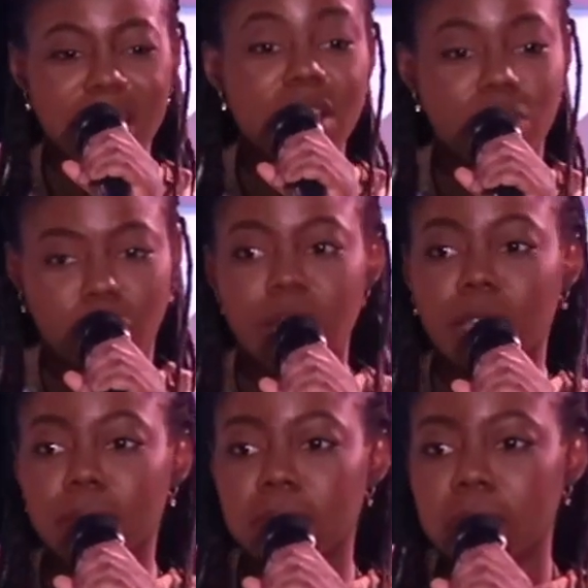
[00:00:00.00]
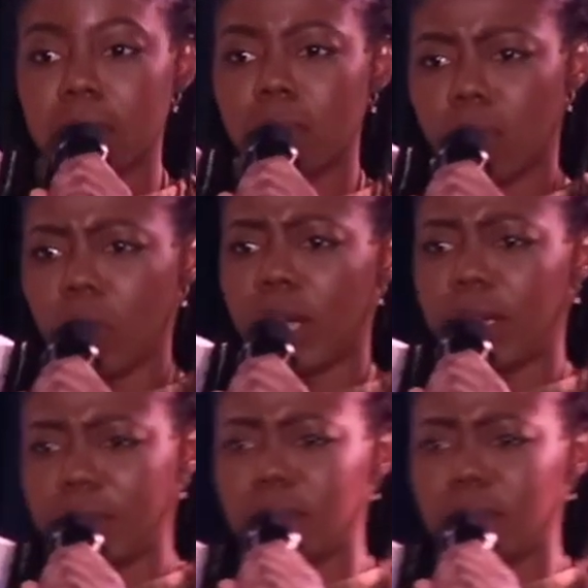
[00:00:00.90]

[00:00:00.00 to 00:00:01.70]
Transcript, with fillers: Nothing. Okay, I said,